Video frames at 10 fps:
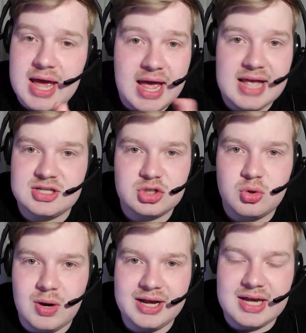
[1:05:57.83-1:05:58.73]
It's
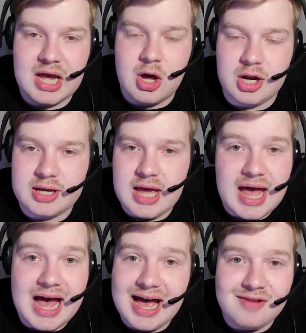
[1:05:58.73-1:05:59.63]
quite chaotic.
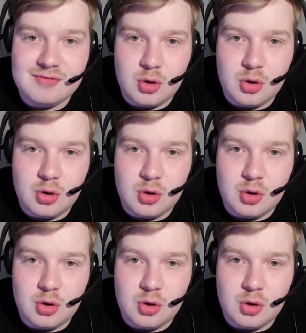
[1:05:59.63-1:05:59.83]
I've no